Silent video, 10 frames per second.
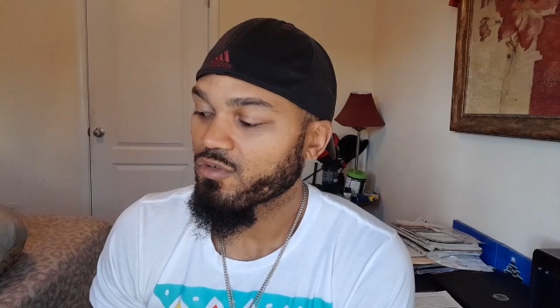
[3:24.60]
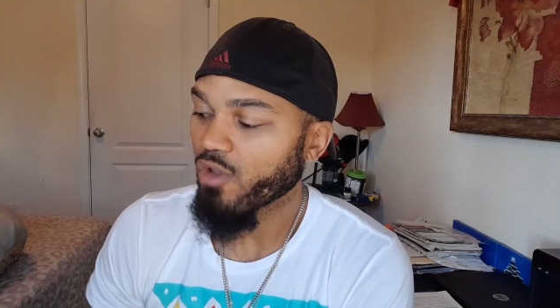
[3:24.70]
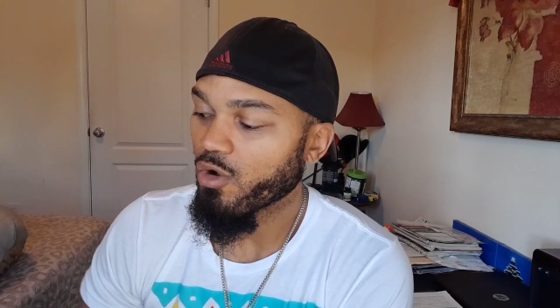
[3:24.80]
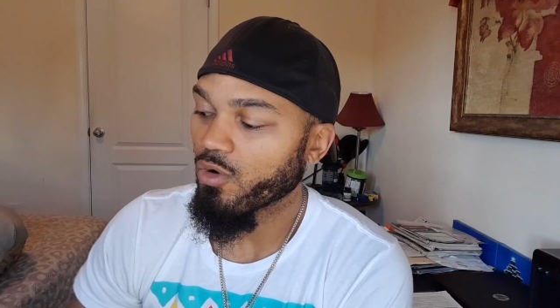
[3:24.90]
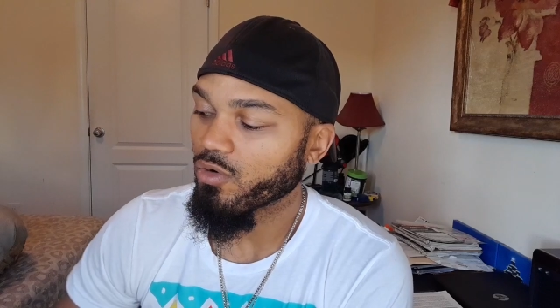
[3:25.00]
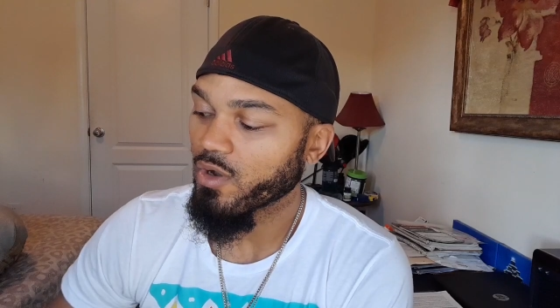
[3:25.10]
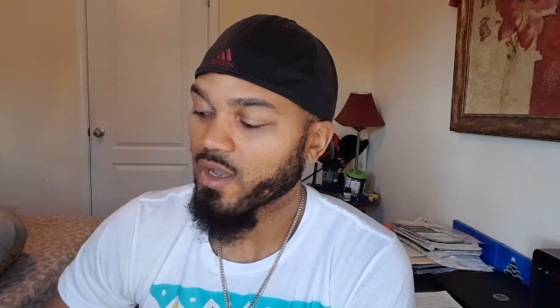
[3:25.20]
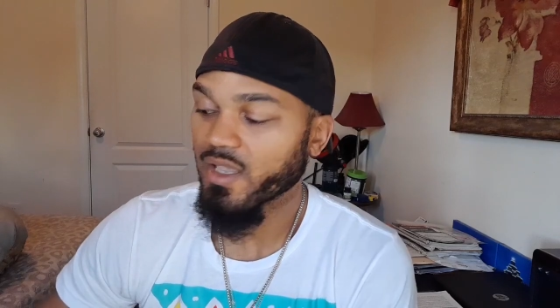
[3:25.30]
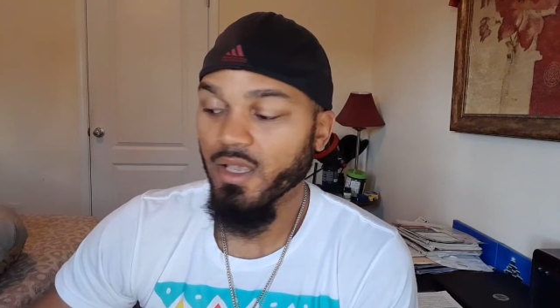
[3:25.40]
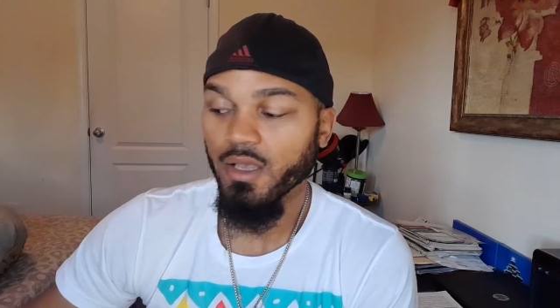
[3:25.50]
So
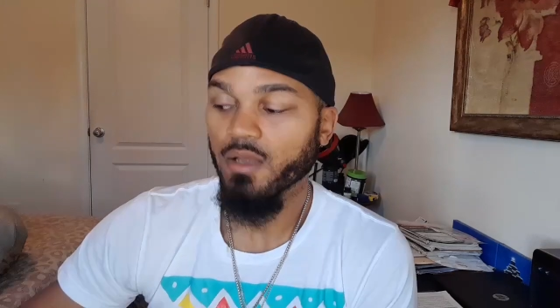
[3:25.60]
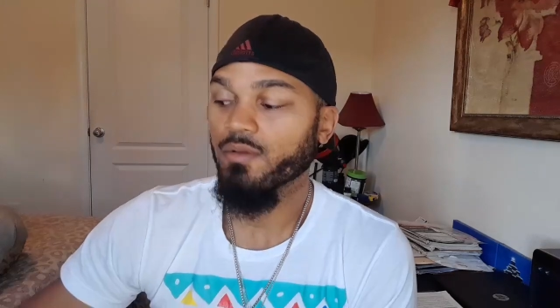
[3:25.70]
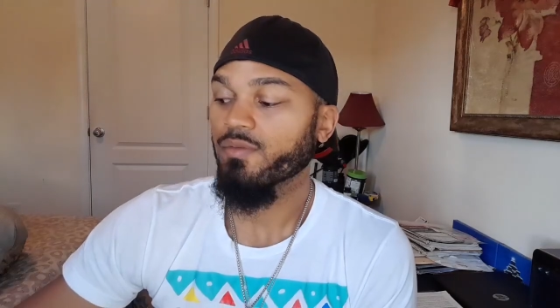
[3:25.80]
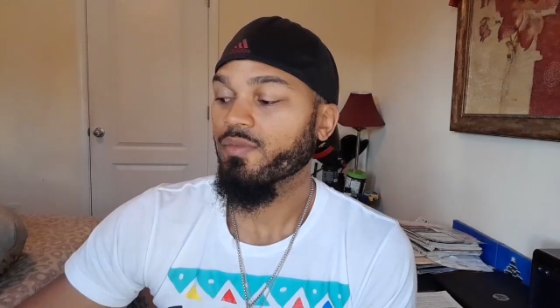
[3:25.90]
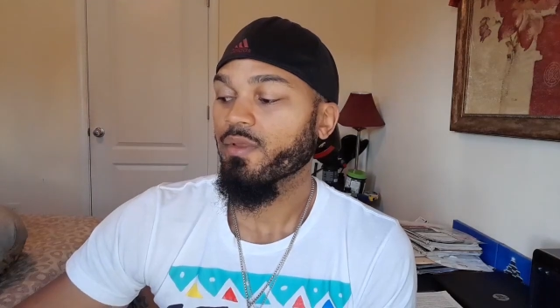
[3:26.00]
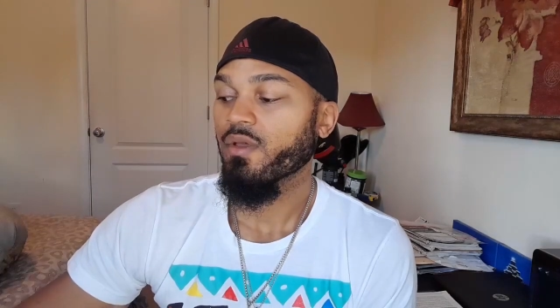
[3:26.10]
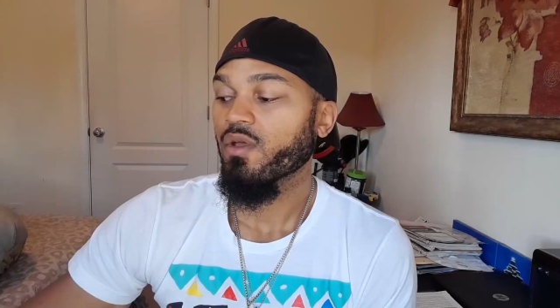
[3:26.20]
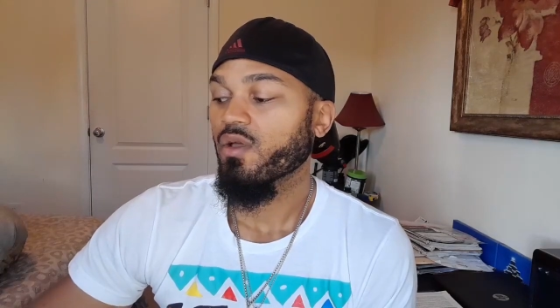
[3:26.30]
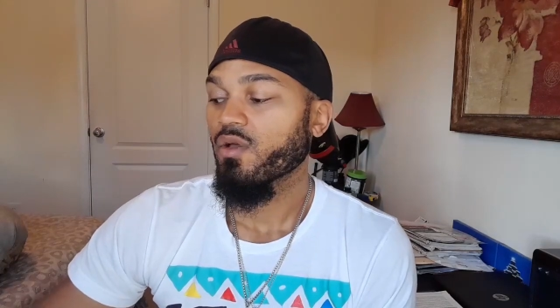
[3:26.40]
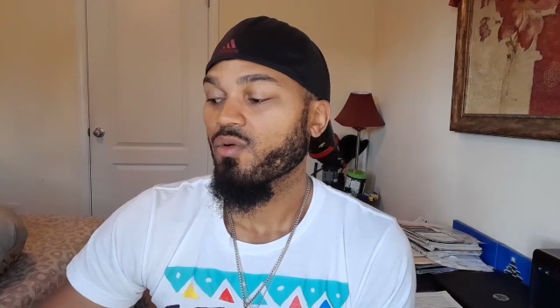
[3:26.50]
again,
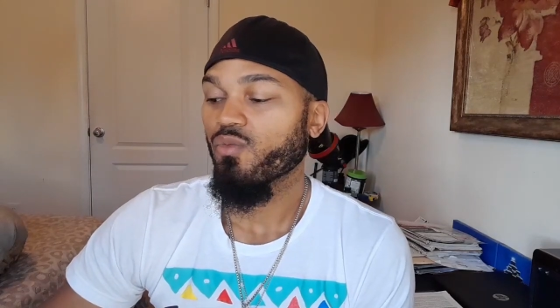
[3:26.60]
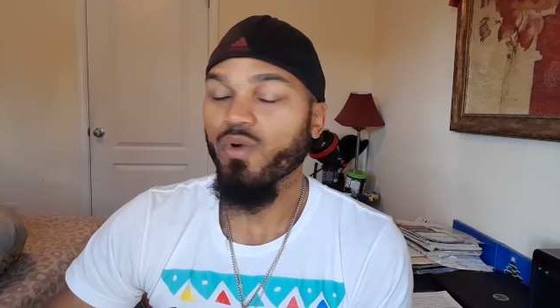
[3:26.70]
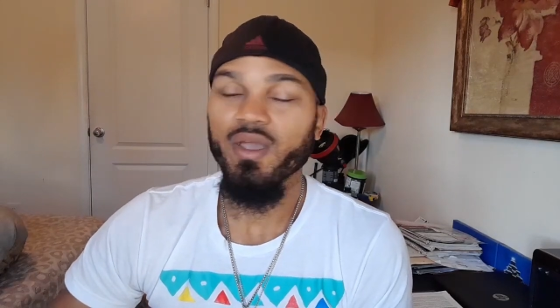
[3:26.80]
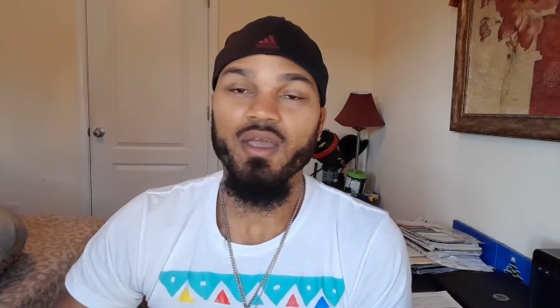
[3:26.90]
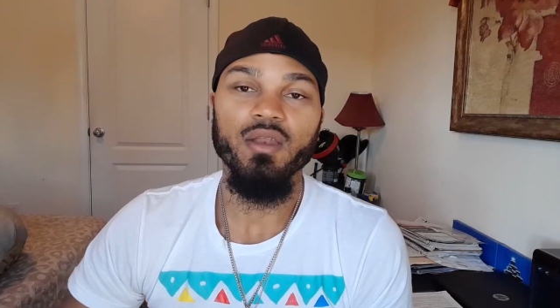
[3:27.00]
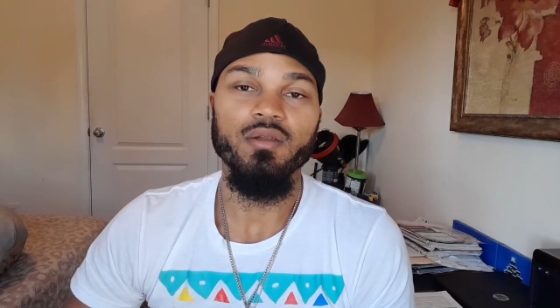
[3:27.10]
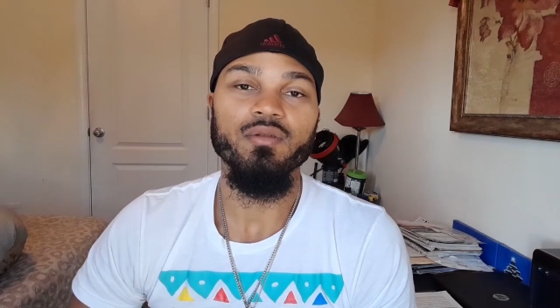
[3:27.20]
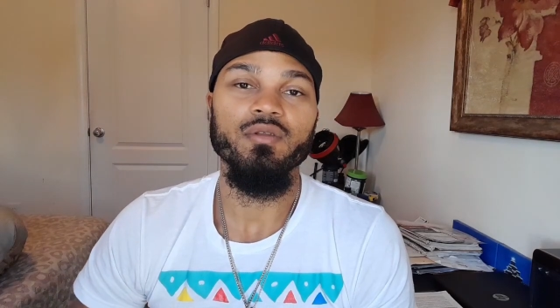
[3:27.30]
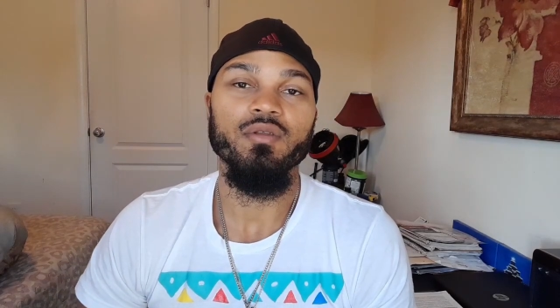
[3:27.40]
when